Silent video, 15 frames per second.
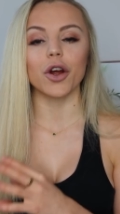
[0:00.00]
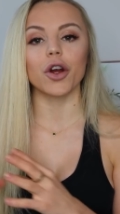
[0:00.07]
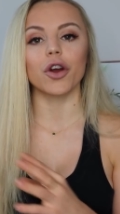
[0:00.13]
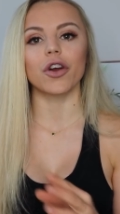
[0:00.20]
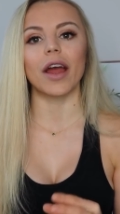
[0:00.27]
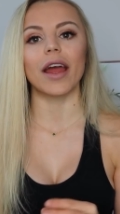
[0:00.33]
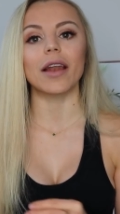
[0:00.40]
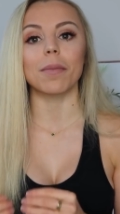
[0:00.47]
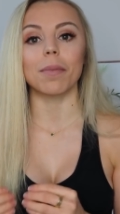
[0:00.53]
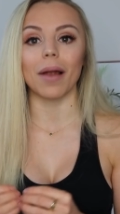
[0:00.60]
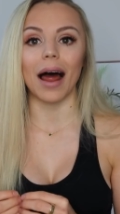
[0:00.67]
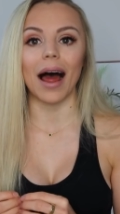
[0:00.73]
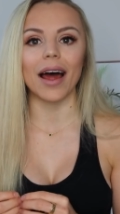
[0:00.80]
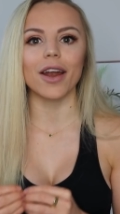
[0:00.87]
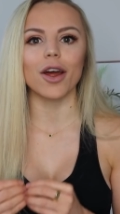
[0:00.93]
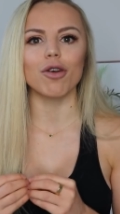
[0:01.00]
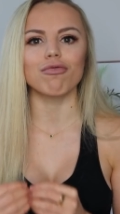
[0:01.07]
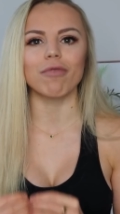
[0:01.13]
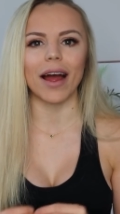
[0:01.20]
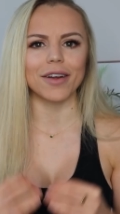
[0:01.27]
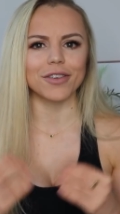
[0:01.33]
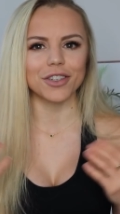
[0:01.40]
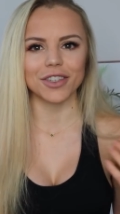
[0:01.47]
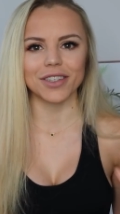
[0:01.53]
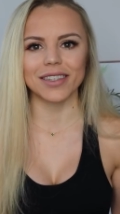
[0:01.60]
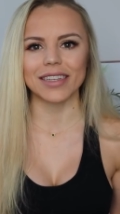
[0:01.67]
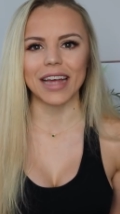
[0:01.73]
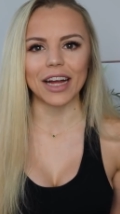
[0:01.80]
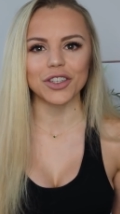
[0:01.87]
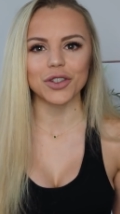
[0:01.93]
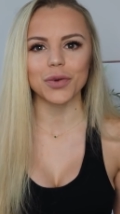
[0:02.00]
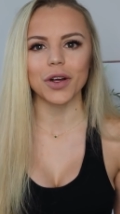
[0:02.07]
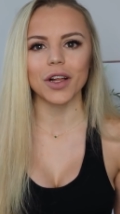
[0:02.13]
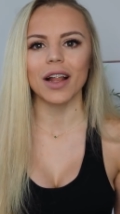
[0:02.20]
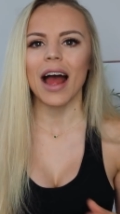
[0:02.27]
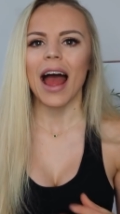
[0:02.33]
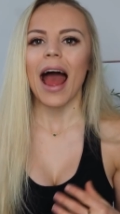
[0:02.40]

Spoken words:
or create a plan around your schedule.